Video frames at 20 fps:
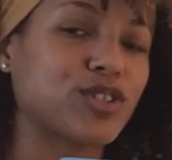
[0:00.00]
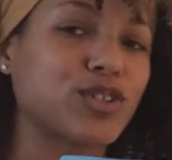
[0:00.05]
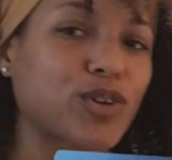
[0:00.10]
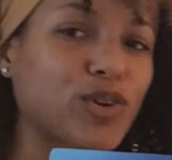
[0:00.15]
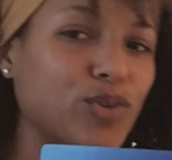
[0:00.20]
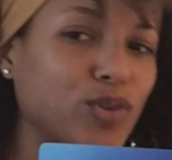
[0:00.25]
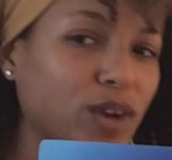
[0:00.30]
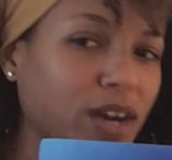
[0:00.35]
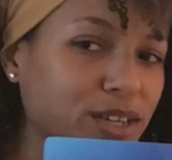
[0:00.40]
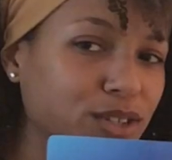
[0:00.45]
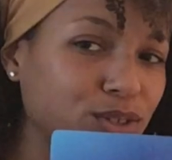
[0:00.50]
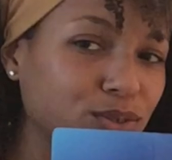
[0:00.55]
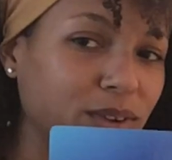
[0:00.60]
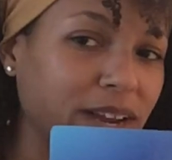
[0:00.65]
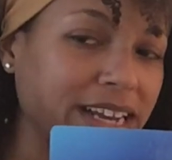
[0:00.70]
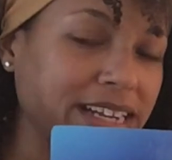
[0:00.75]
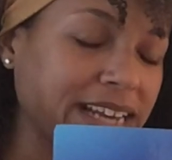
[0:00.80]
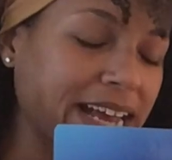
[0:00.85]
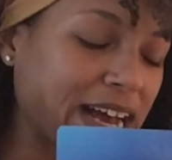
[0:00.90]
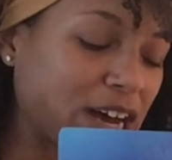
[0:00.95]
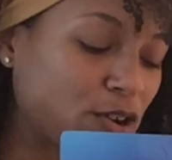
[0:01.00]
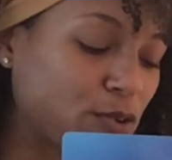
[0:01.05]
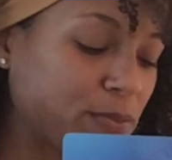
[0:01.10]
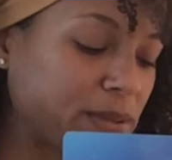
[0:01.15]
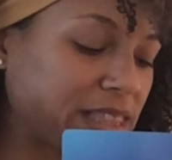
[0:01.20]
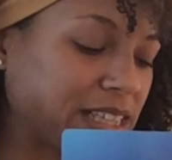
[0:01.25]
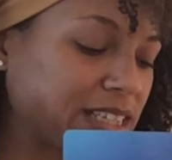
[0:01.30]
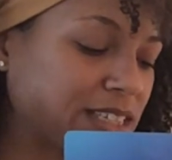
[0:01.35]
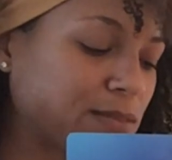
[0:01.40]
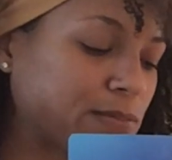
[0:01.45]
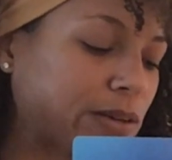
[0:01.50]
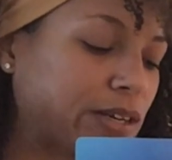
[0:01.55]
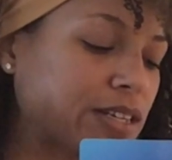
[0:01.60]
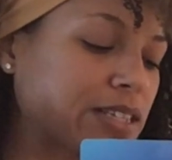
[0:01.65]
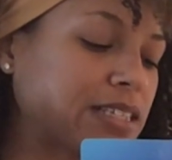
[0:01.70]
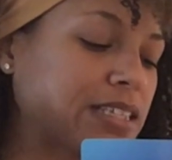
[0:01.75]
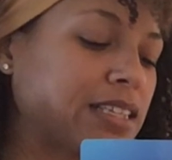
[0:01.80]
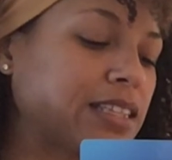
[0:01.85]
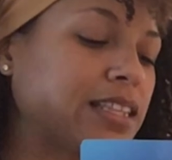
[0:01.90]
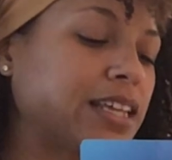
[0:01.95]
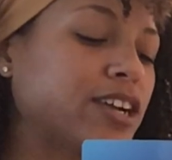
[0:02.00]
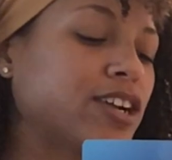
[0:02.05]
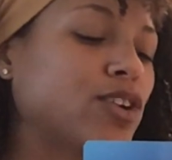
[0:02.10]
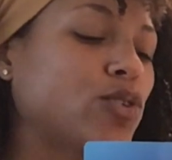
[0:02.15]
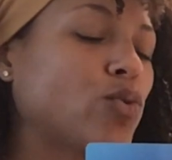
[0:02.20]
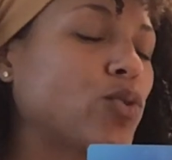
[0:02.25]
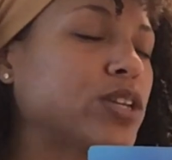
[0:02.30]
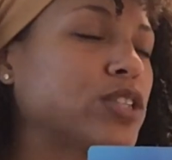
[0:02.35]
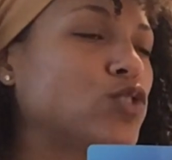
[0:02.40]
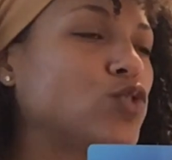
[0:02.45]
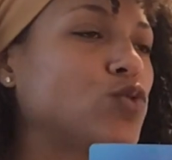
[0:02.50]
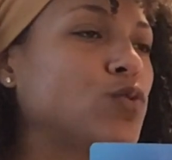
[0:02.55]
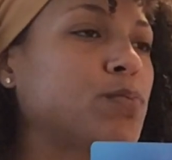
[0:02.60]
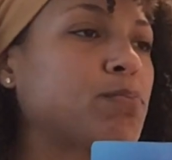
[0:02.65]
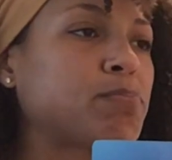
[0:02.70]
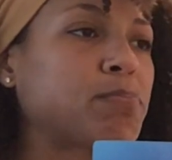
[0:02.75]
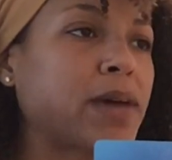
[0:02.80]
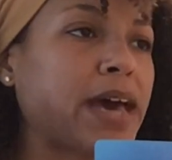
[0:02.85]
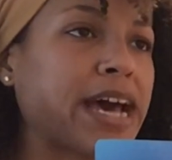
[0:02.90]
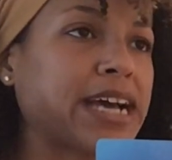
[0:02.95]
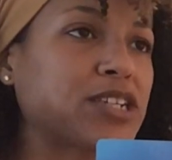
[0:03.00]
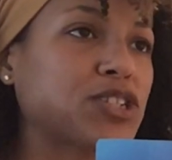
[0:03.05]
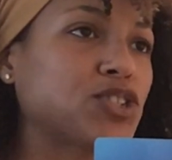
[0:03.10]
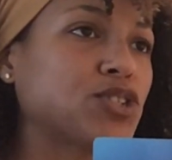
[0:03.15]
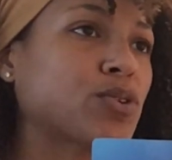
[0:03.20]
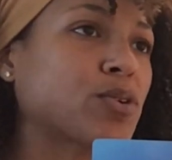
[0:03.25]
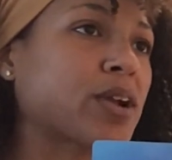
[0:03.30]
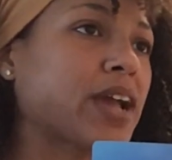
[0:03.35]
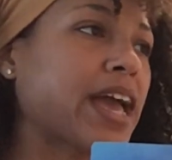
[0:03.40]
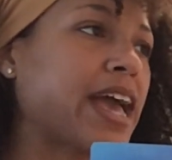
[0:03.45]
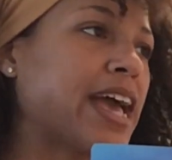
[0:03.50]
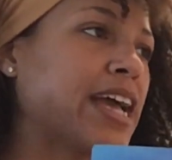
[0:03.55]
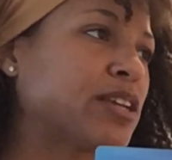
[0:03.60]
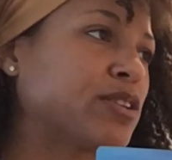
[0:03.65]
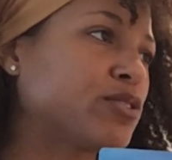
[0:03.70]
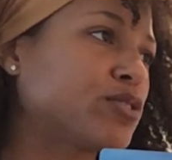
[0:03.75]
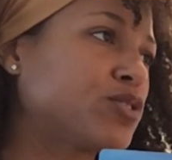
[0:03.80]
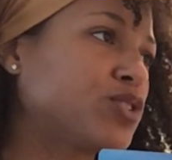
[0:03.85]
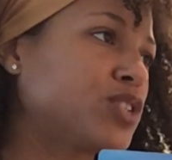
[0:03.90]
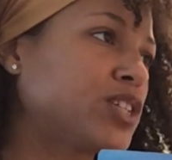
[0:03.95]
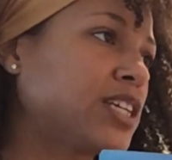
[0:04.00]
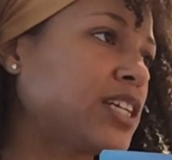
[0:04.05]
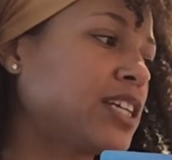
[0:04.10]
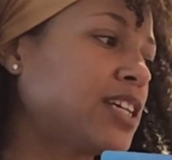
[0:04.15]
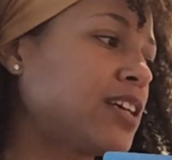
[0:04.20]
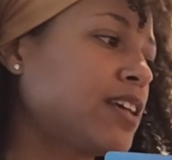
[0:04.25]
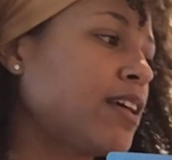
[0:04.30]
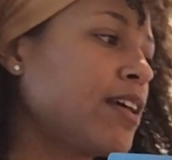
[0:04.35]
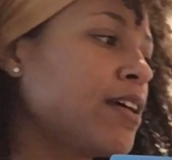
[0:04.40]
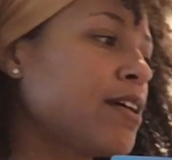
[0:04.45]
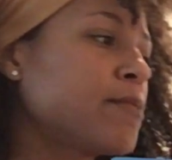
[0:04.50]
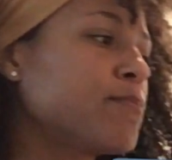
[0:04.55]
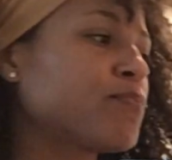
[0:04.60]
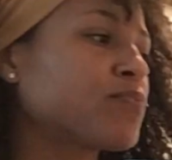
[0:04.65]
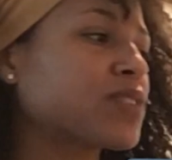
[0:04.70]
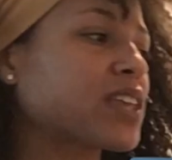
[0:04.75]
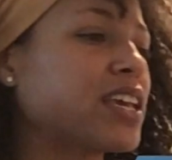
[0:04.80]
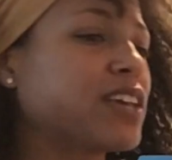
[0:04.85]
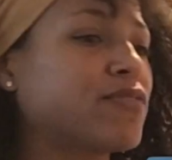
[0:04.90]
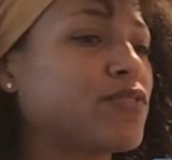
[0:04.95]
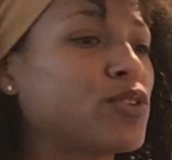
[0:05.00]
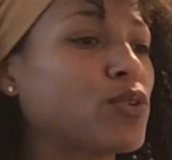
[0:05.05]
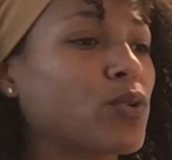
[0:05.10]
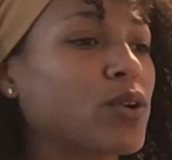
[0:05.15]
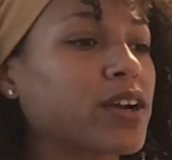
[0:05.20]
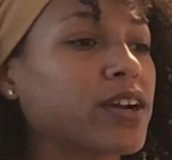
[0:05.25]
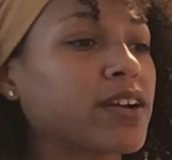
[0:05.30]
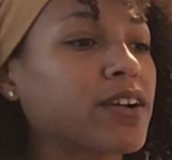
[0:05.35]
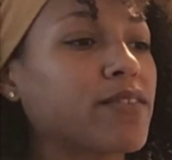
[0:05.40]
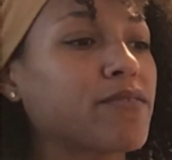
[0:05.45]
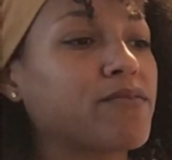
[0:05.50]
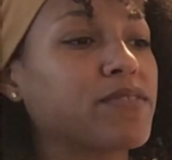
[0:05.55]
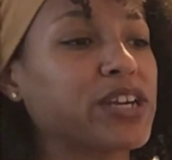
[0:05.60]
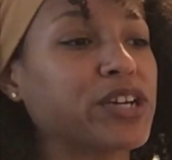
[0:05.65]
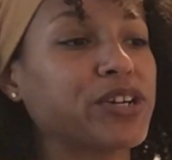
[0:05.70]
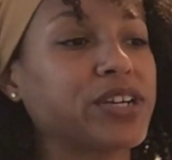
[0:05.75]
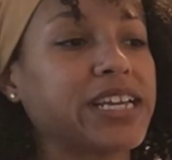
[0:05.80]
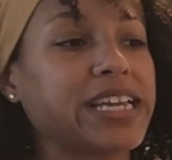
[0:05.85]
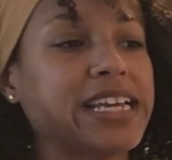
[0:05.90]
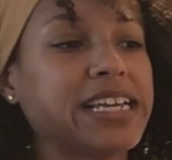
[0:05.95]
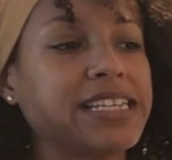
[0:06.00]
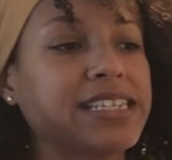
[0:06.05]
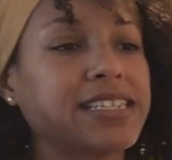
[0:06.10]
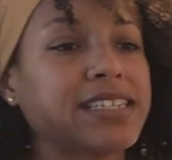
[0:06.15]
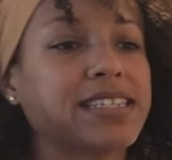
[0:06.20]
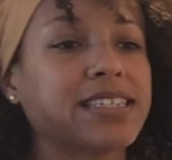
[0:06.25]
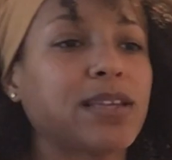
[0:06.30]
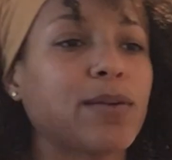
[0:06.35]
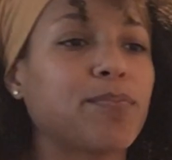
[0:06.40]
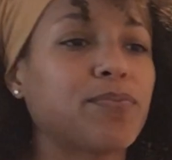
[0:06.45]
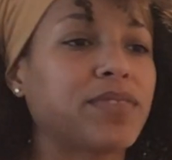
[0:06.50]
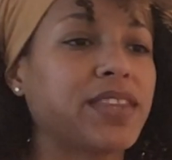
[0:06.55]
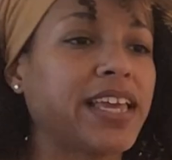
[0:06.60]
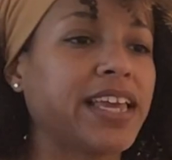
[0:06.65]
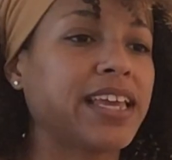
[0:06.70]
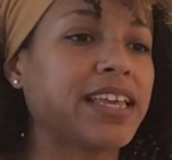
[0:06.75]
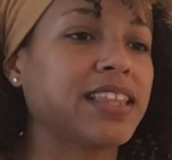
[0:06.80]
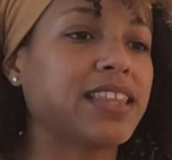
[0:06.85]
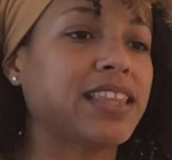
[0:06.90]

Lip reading: a crush right now, but this person, they're going to match your energy. If you're very into something